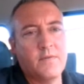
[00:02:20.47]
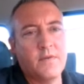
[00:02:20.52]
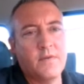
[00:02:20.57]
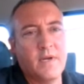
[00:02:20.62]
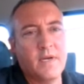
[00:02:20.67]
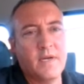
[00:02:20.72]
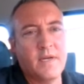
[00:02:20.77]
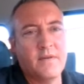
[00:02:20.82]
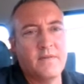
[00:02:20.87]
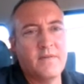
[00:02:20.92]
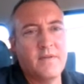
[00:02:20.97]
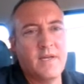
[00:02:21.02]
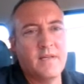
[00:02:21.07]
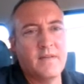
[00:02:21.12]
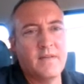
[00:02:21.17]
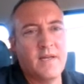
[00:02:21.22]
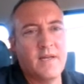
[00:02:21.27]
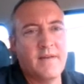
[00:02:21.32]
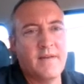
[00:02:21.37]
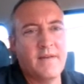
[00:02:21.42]
so I can take
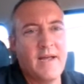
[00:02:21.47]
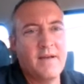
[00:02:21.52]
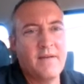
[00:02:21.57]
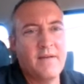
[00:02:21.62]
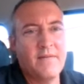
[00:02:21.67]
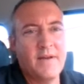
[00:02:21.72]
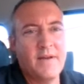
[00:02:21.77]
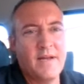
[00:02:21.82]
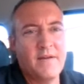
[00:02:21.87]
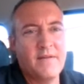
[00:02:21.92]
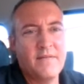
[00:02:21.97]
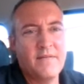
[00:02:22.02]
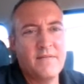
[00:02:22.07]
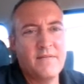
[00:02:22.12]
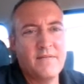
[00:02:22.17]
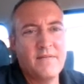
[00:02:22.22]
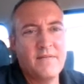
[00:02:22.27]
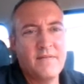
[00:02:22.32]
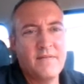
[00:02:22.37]
that down now.